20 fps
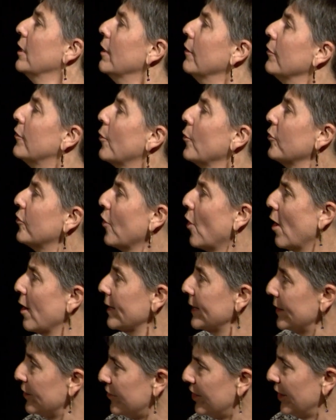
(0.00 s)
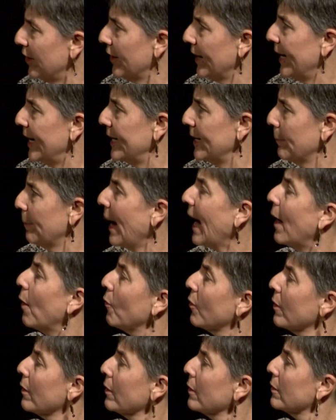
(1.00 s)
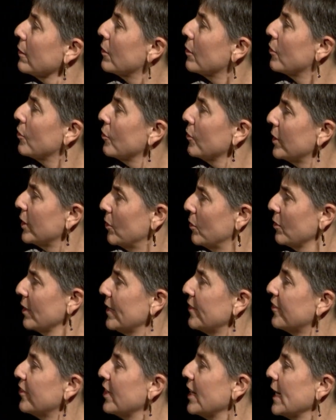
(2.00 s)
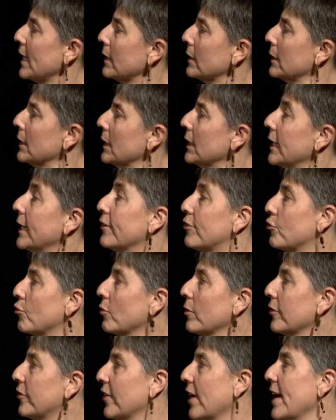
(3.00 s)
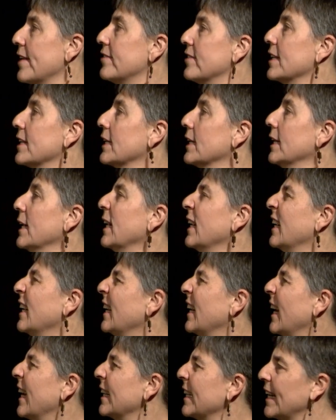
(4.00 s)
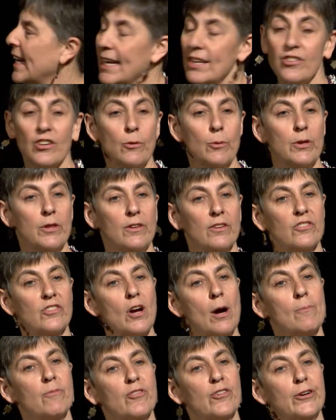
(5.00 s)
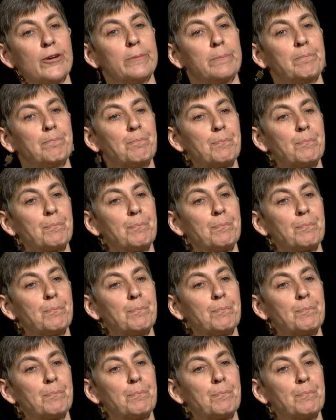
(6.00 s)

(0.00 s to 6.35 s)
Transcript: Those are interrogating power, critical listening, historicizing, and engaging with discomfort.